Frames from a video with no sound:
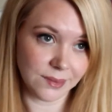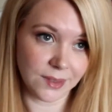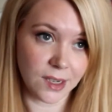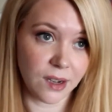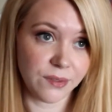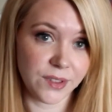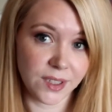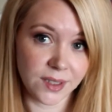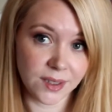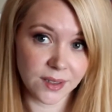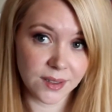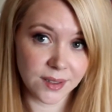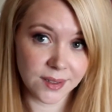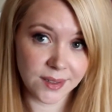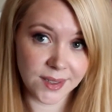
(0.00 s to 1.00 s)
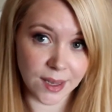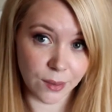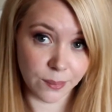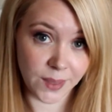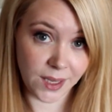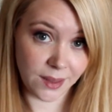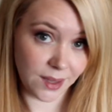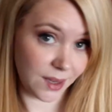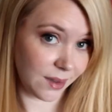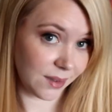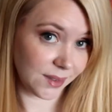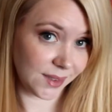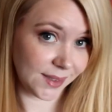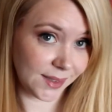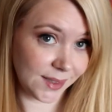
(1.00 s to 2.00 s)
often sell me
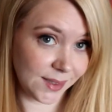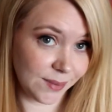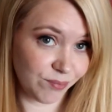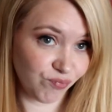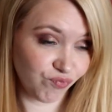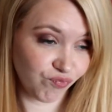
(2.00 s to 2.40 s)
things.